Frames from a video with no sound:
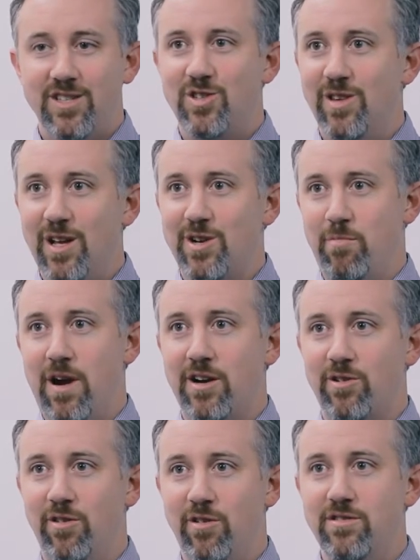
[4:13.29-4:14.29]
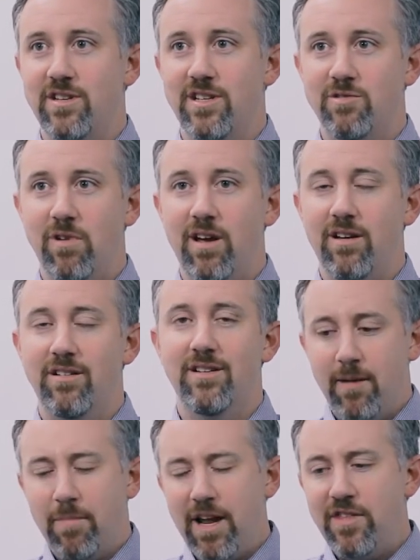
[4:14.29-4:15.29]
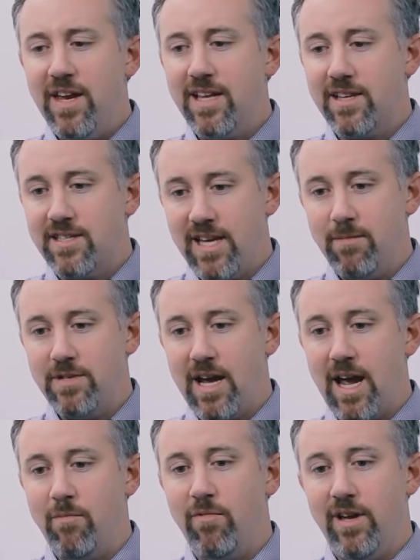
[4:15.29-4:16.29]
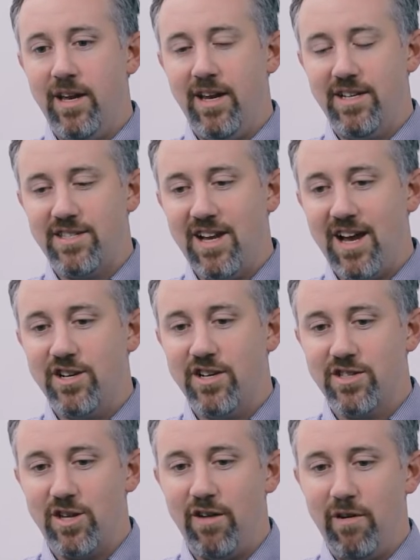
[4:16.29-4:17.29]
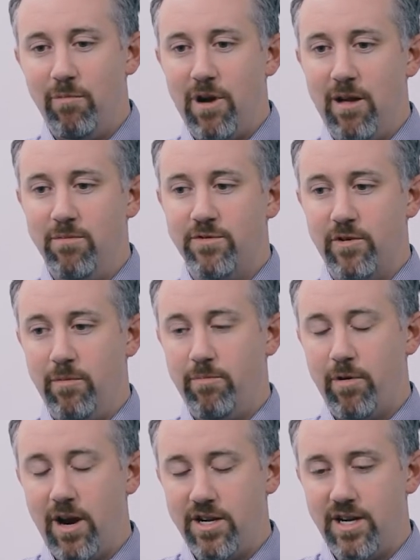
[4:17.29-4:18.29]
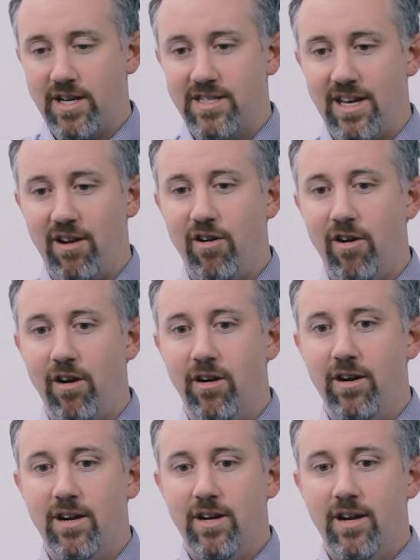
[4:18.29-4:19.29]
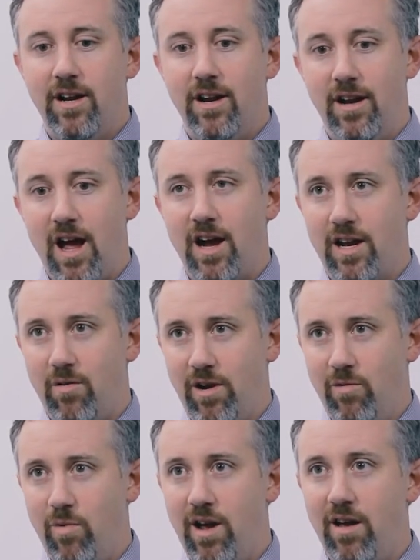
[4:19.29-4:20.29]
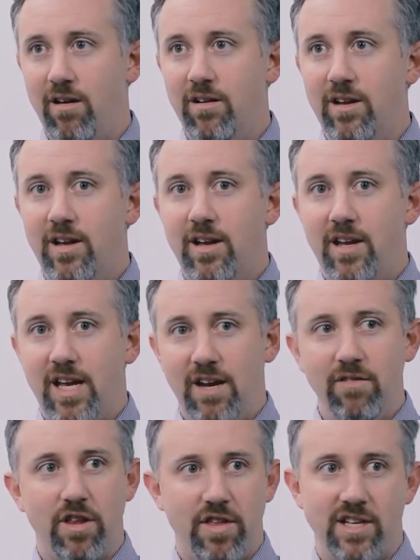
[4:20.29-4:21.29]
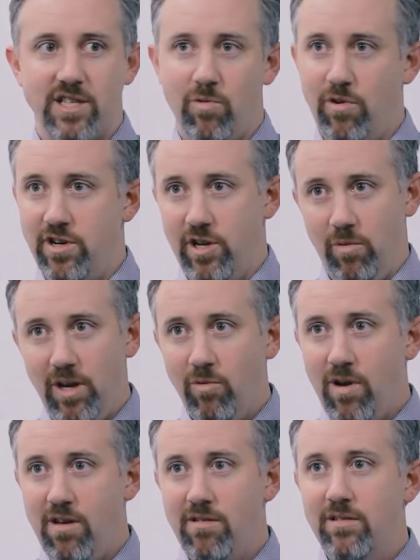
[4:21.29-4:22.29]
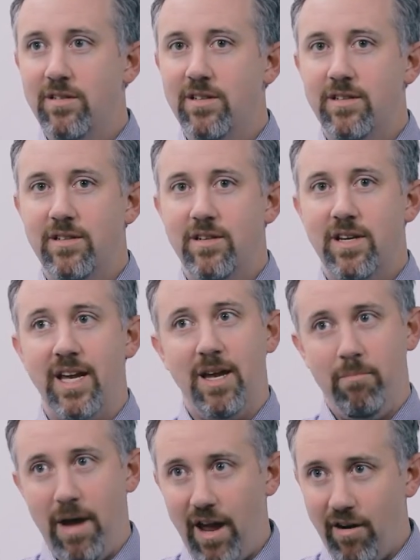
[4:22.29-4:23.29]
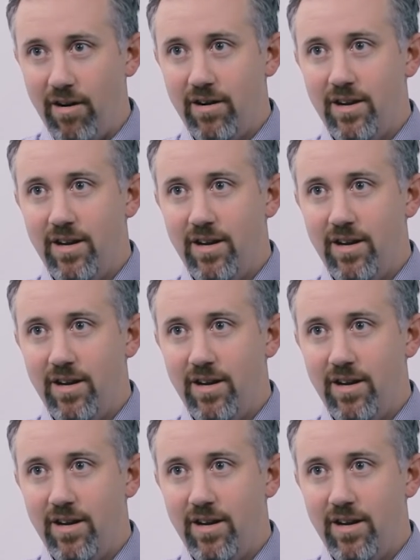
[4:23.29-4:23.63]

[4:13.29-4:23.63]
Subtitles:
do that to practical nursing as well. But I think at the same time, it's not just solving problems for projects that are not going well. Even the things that we're doing well can get better.